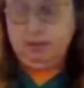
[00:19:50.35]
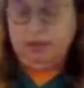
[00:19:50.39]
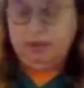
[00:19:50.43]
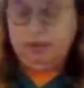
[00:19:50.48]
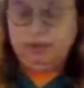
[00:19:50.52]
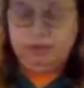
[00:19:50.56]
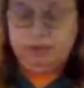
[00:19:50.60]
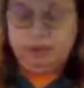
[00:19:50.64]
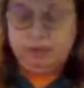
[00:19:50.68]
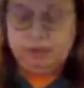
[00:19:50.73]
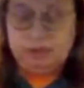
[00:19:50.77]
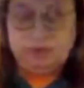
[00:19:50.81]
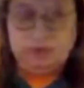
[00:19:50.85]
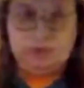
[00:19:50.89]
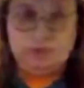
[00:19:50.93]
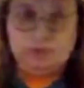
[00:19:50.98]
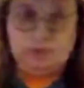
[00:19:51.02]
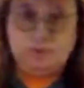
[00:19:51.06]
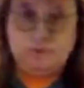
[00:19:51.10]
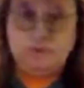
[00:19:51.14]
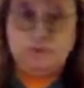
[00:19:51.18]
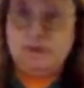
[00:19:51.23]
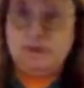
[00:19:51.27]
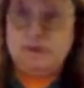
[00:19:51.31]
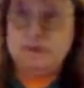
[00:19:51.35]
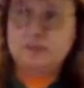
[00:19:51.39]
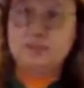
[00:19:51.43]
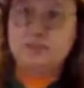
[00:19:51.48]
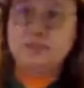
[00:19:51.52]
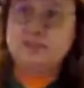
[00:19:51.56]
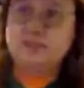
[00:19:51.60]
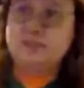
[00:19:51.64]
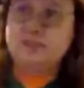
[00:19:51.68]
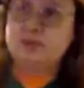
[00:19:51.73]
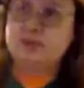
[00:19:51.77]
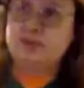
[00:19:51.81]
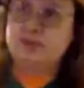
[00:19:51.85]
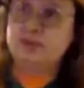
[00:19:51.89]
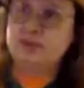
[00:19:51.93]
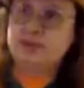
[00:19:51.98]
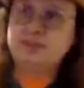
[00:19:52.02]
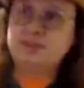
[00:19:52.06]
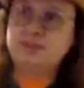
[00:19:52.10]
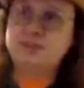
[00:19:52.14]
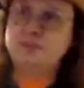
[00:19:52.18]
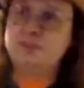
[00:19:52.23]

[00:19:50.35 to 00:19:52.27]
of the oldest known cocktails to exist,